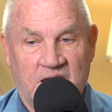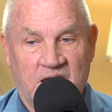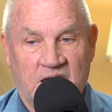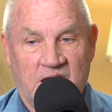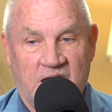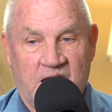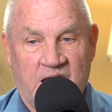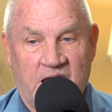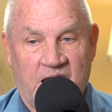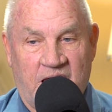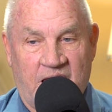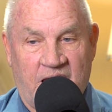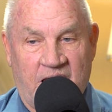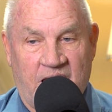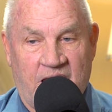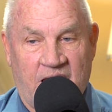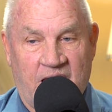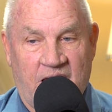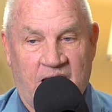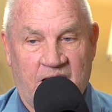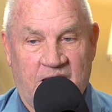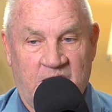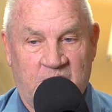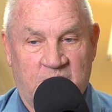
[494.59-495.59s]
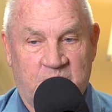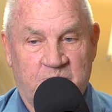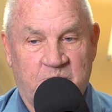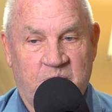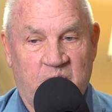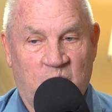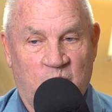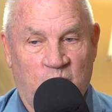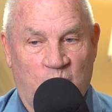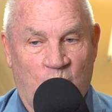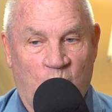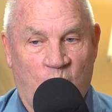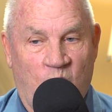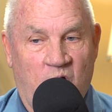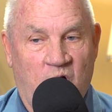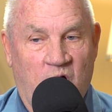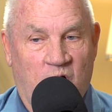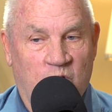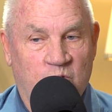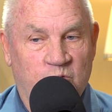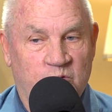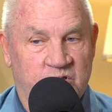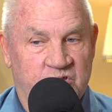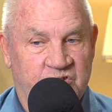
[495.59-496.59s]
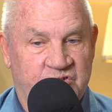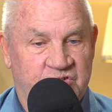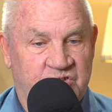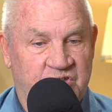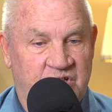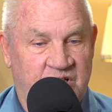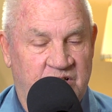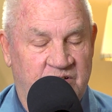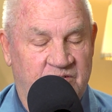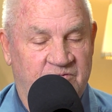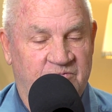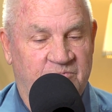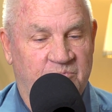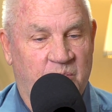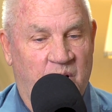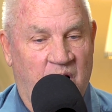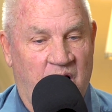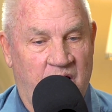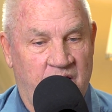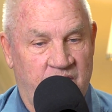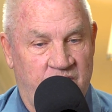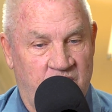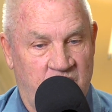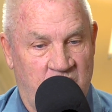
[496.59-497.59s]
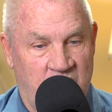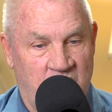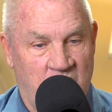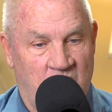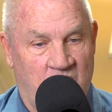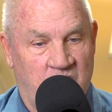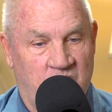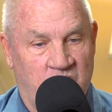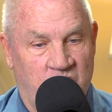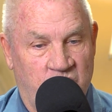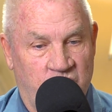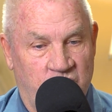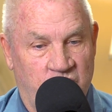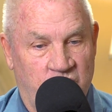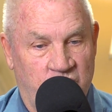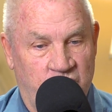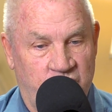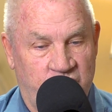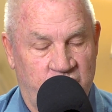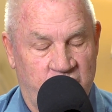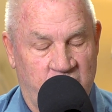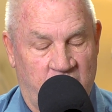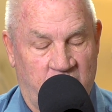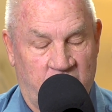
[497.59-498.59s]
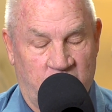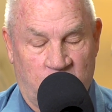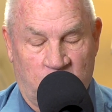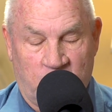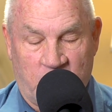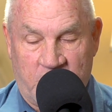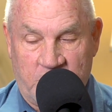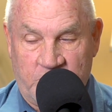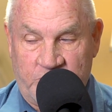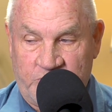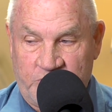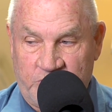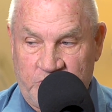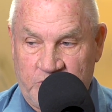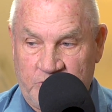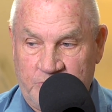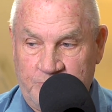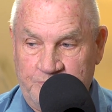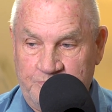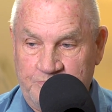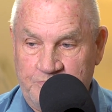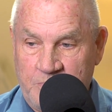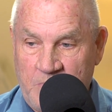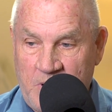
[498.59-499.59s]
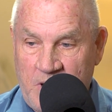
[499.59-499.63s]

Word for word: and it's been well received by the younger generation,